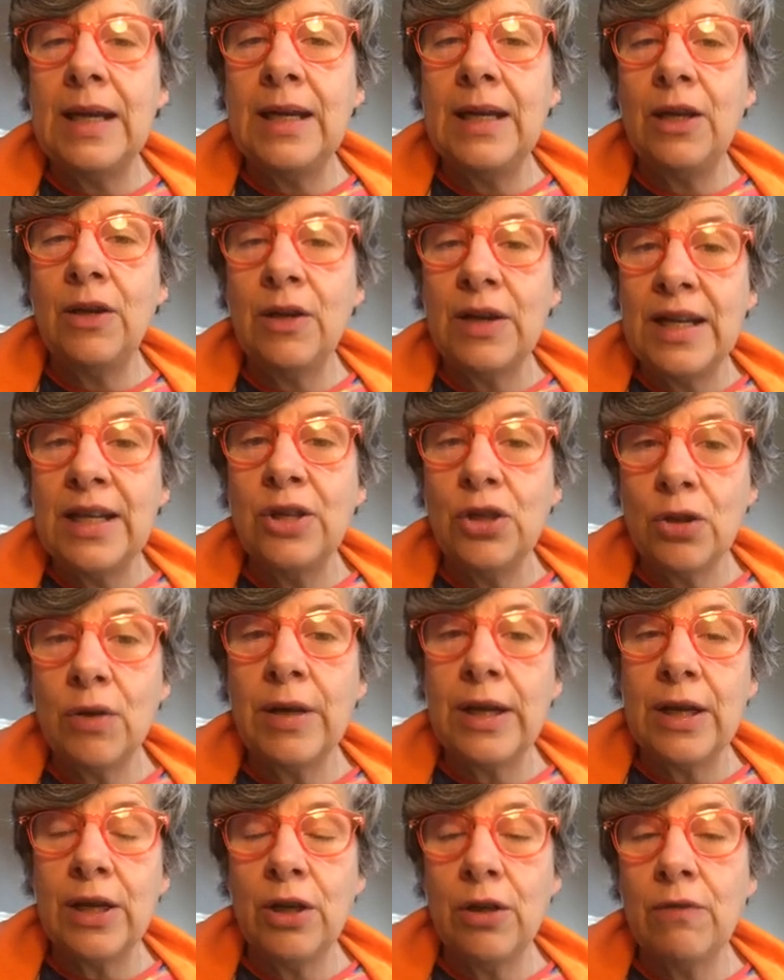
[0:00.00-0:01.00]
you can
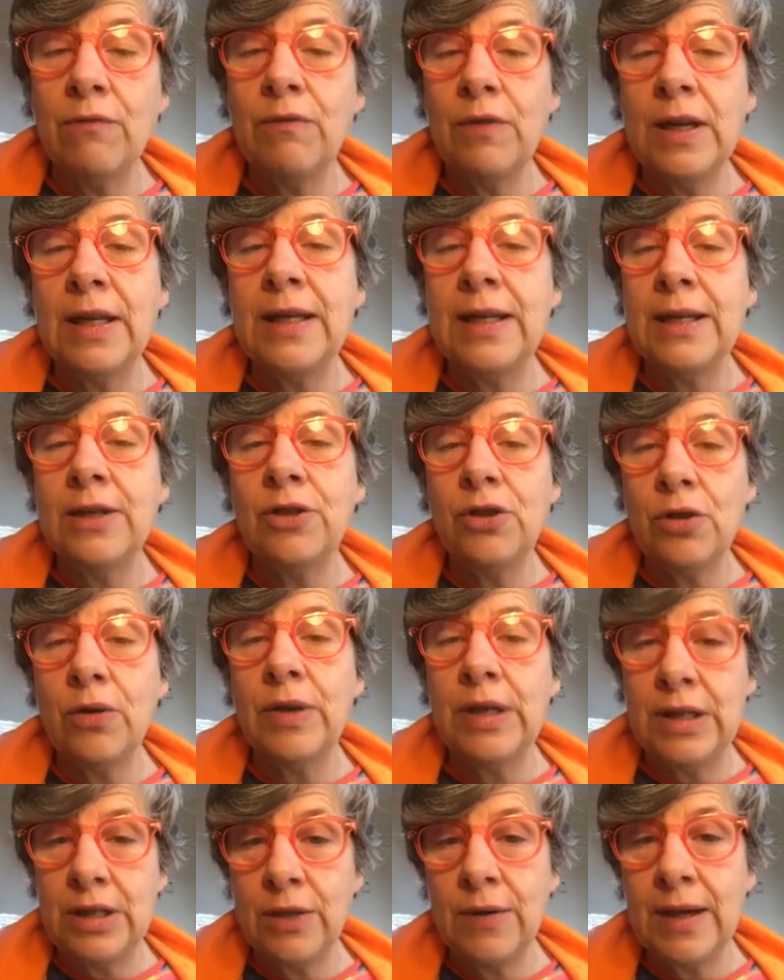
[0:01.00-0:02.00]
enjoy it. You can really
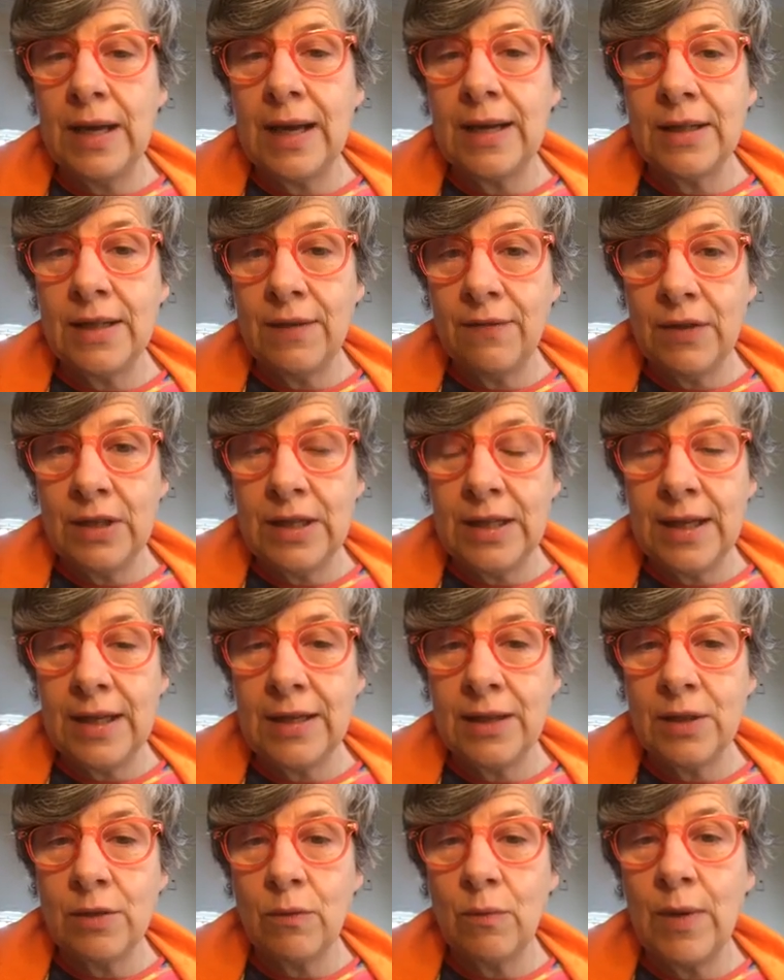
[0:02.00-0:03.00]
enjoy doing
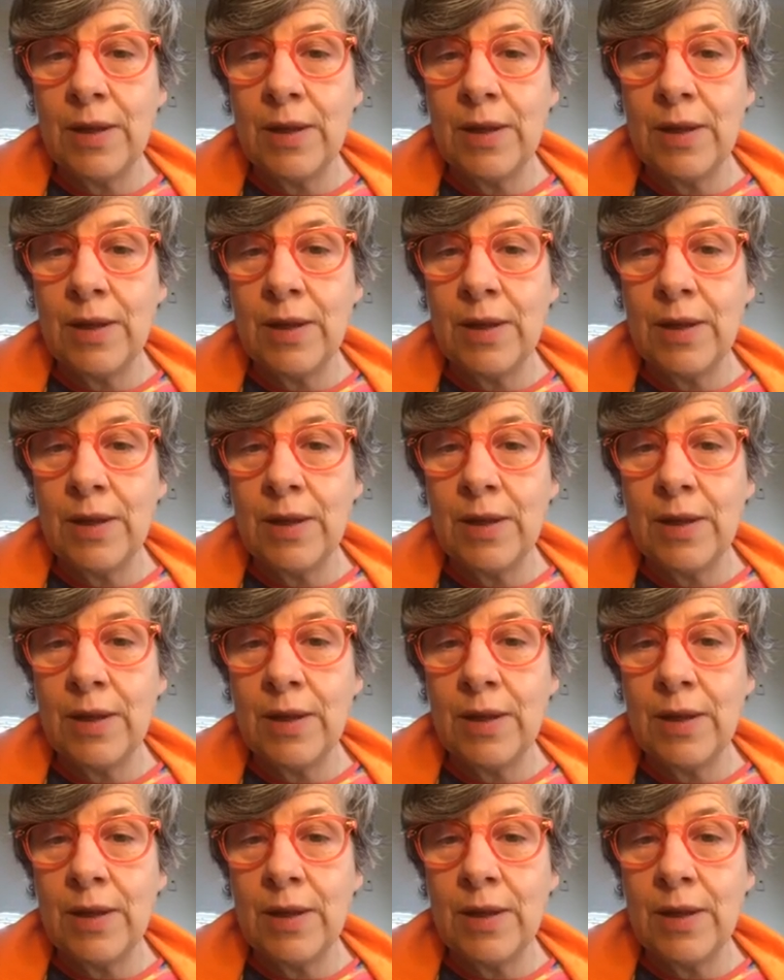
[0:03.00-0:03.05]
activities